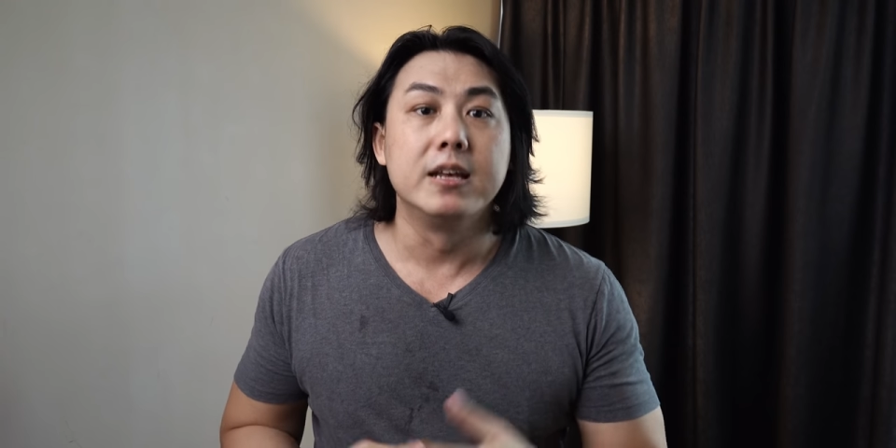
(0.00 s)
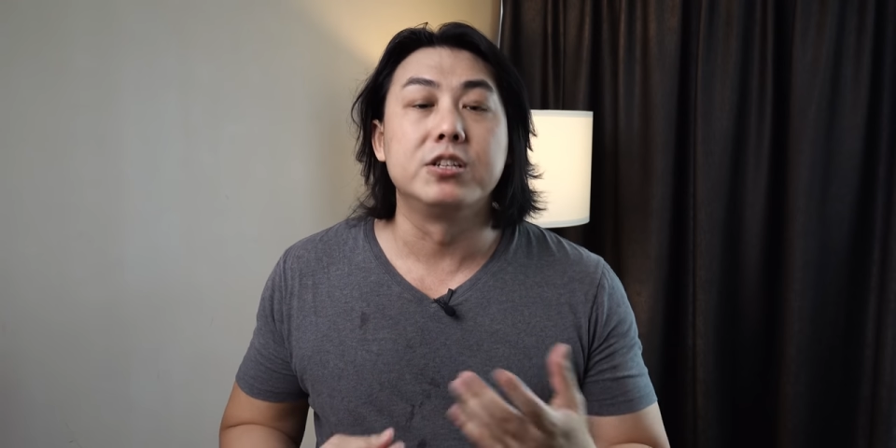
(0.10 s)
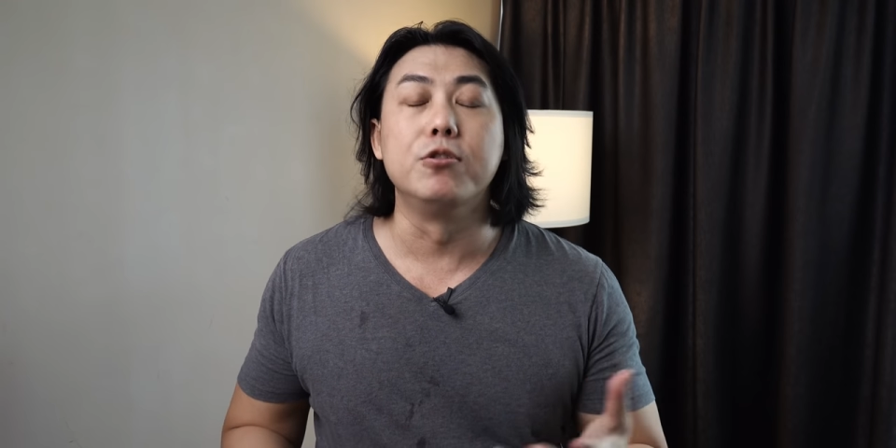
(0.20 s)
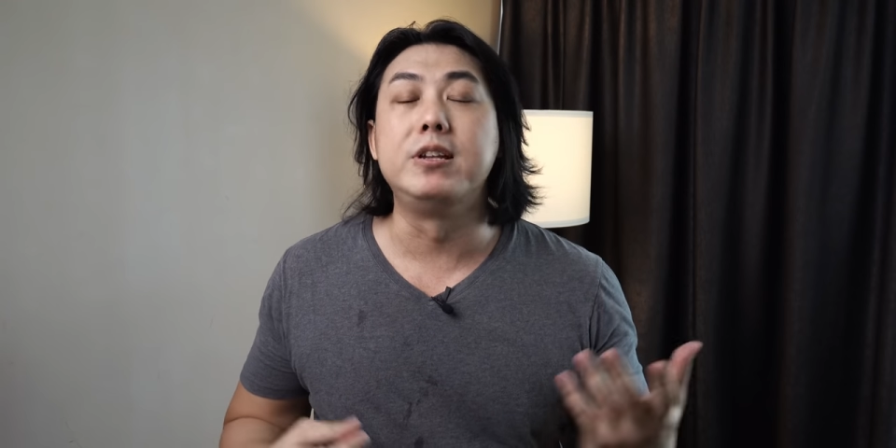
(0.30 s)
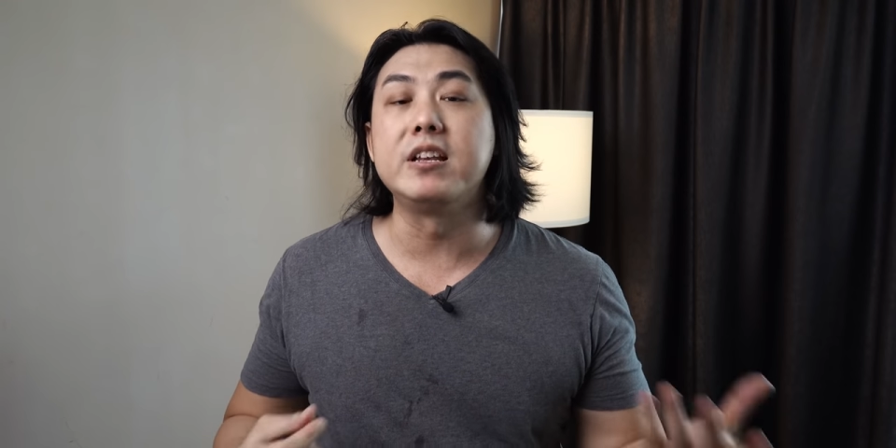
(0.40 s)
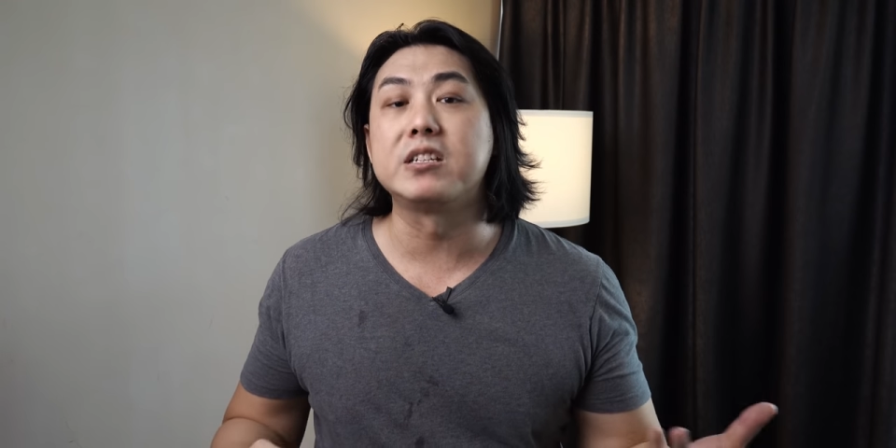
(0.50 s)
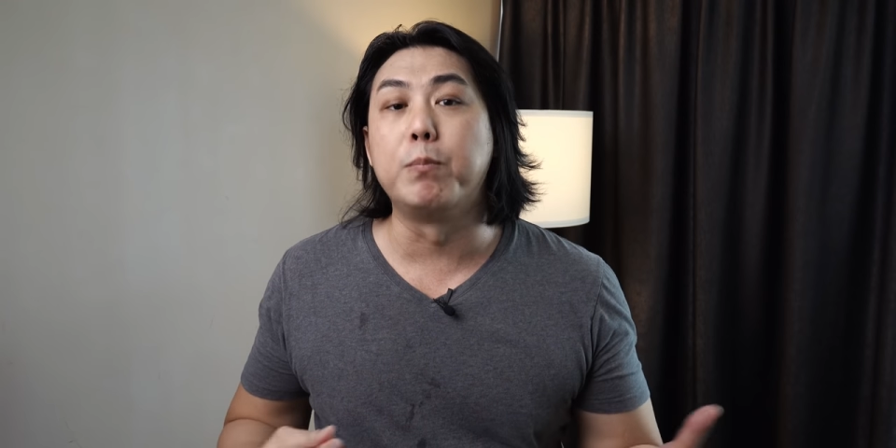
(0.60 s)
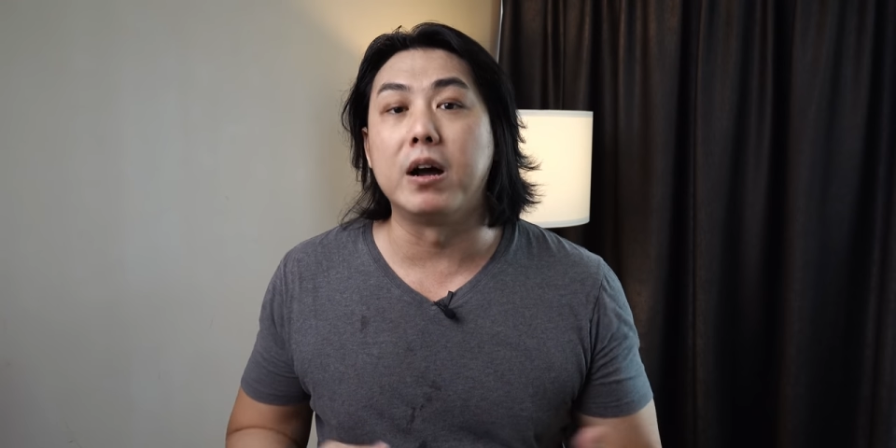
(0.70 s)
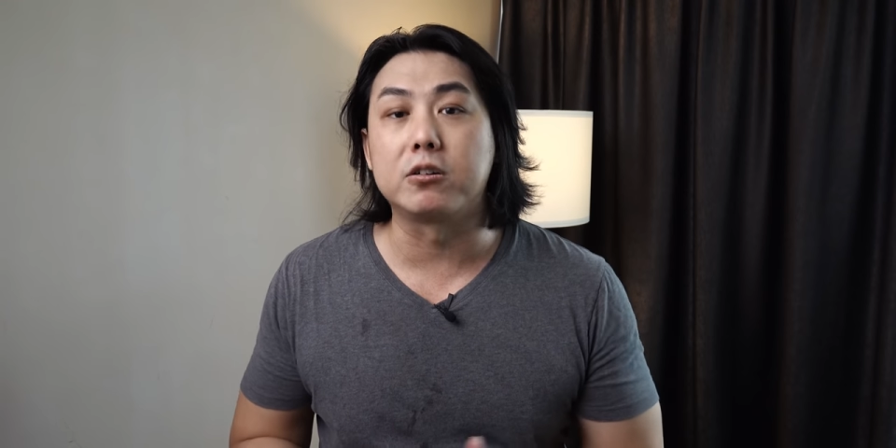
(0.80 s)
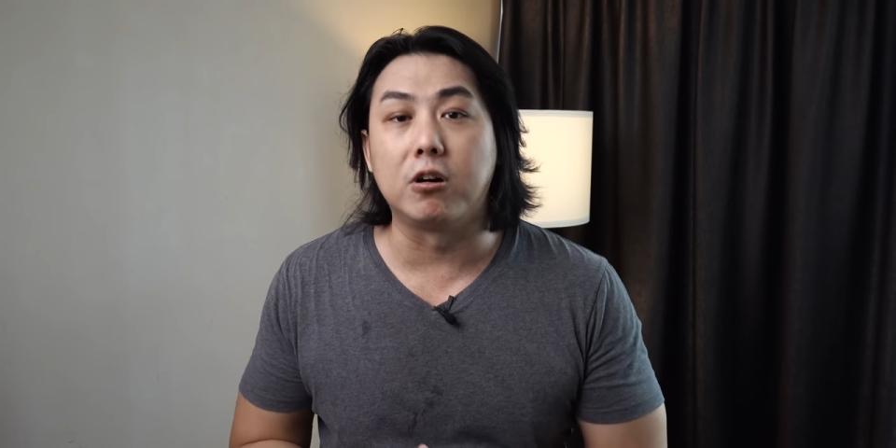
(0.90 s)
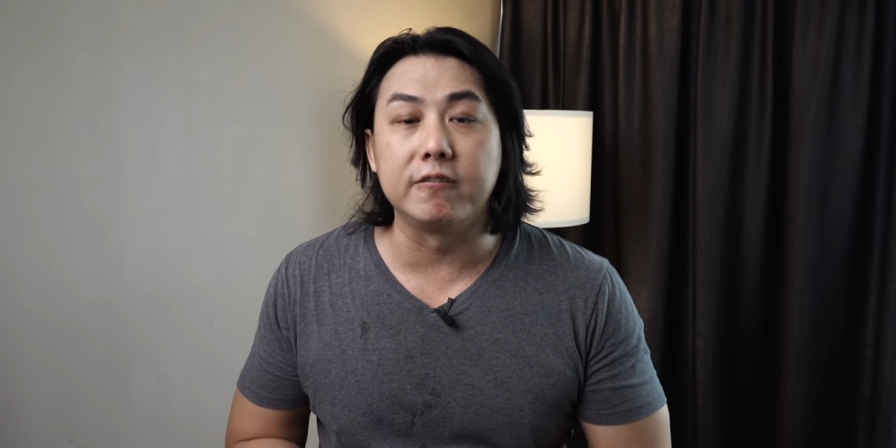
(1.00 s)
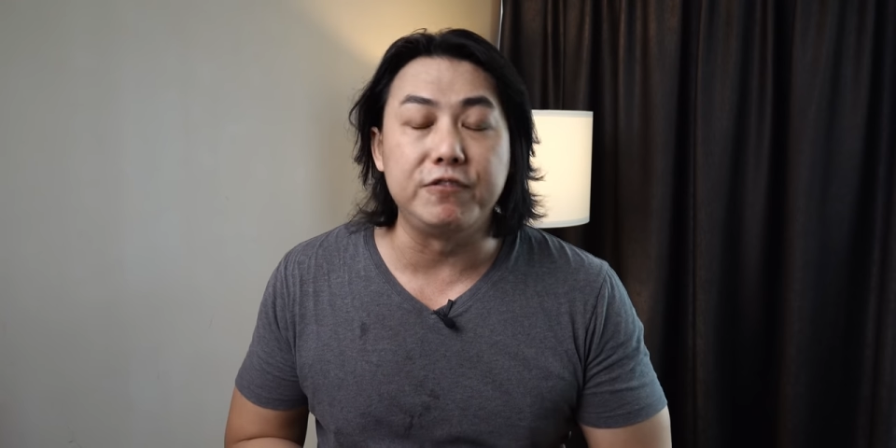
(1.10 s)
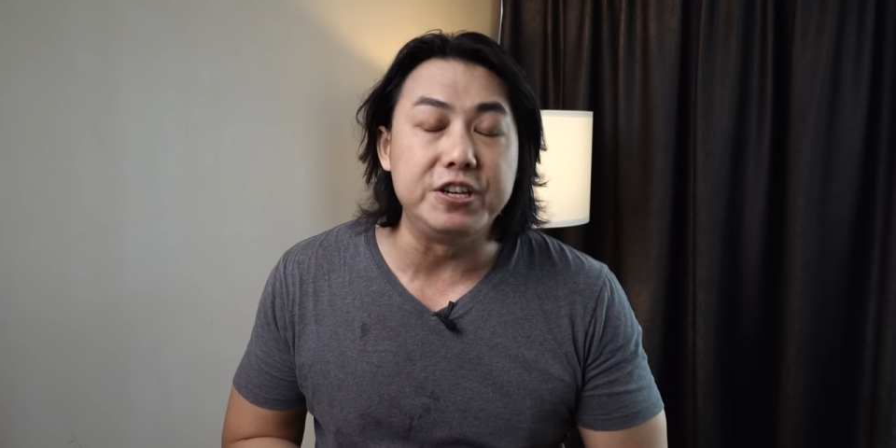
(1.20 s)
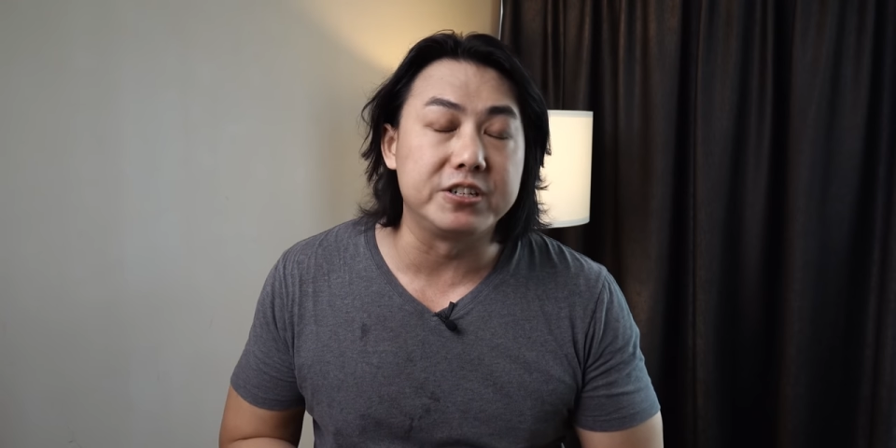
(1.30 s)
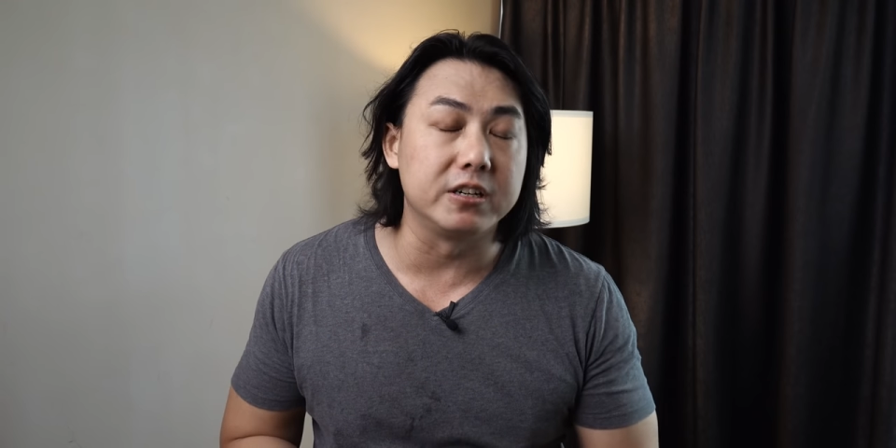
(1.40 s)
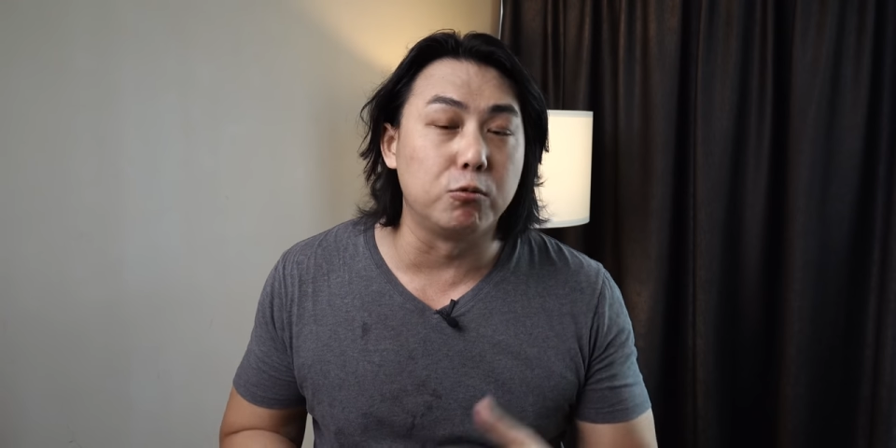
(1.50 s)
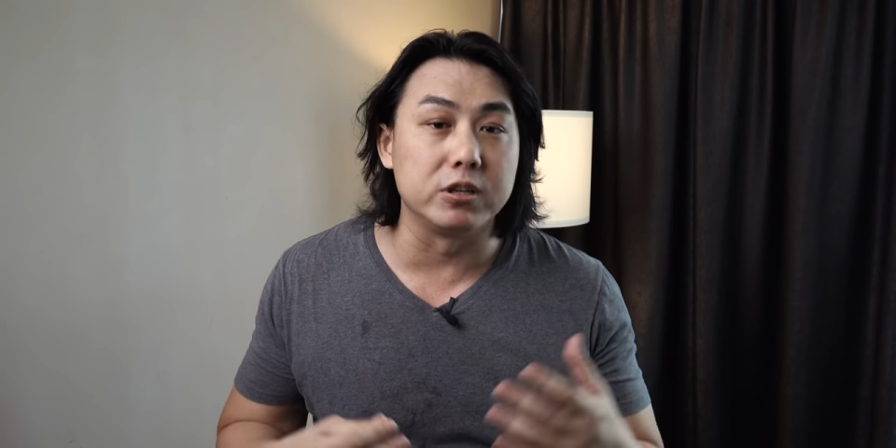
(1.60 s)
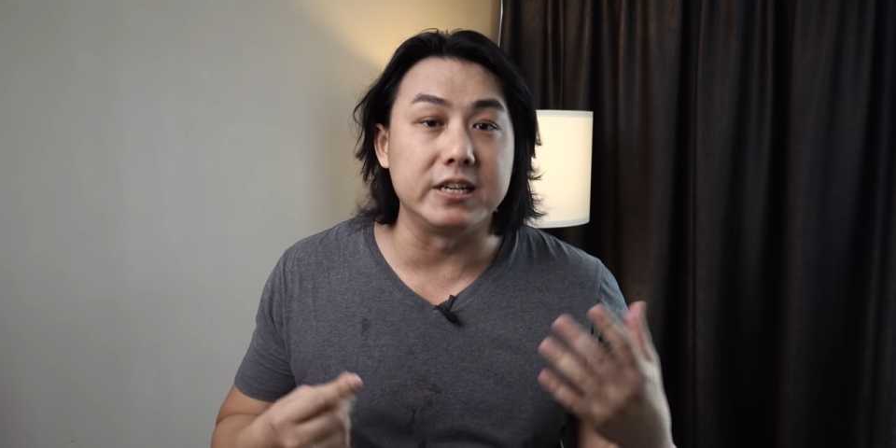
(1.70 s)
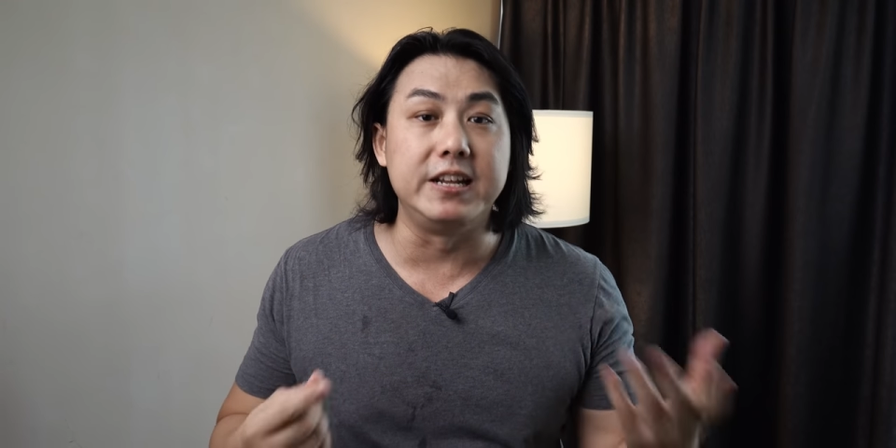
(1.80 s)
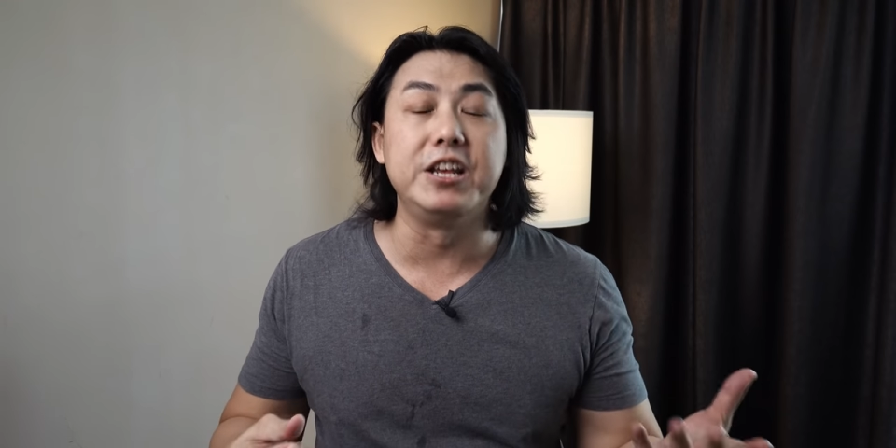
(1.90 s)
So this smart chord feature
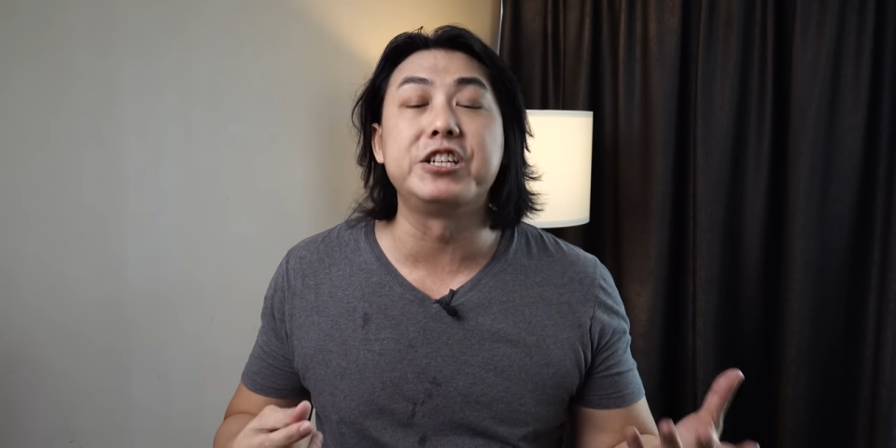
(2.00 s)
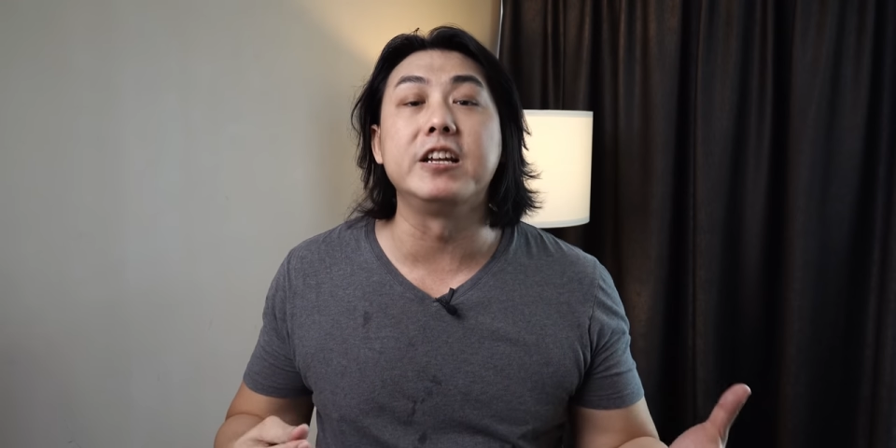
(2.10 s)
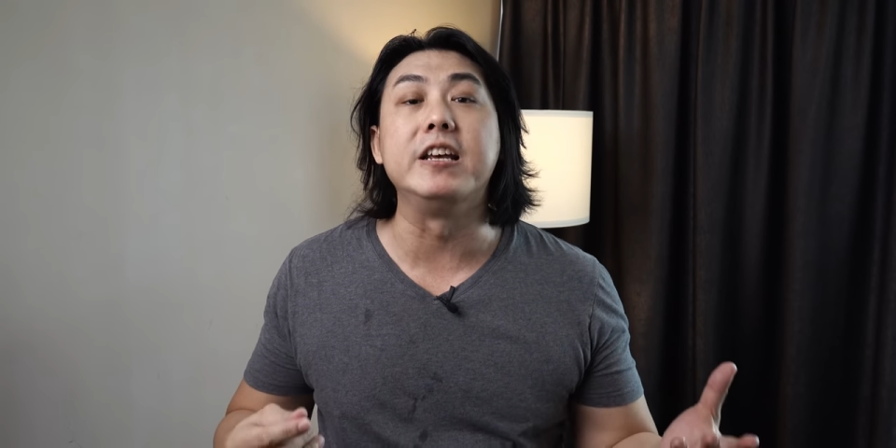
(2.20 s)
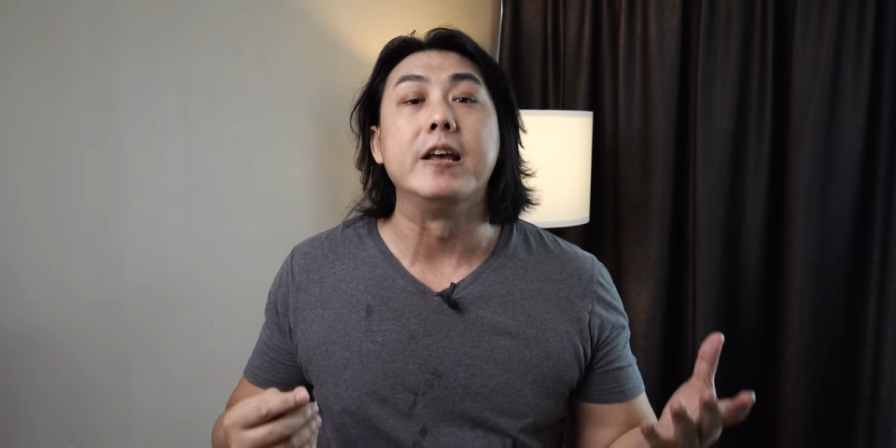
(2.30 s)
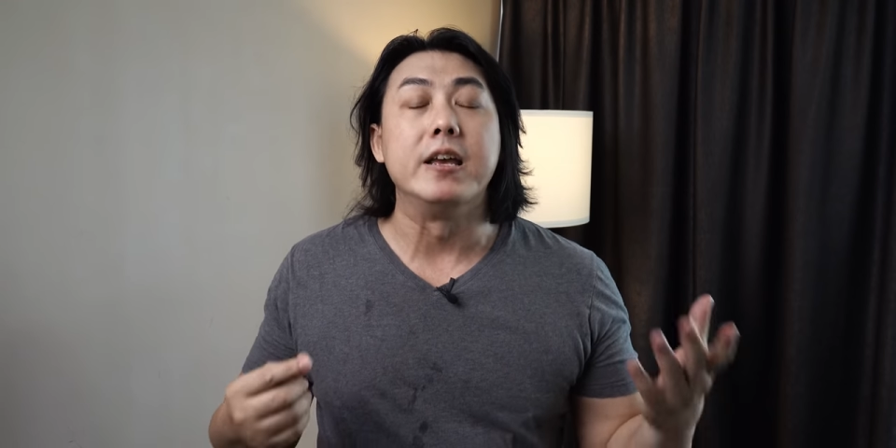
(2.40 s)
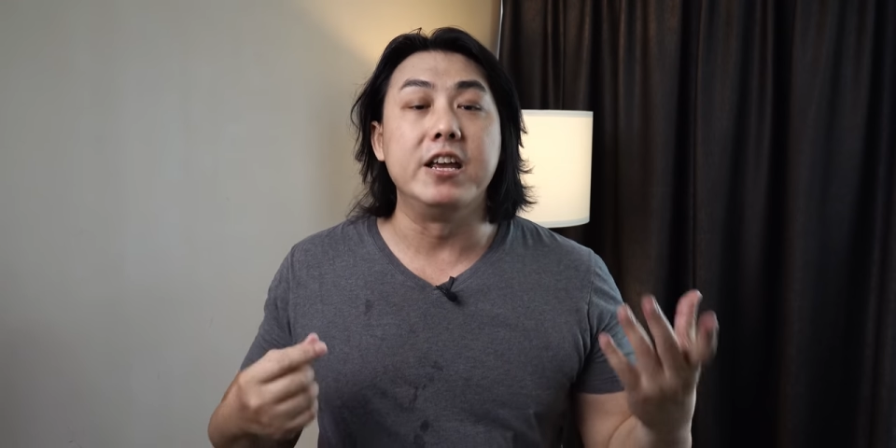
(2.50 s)
was initially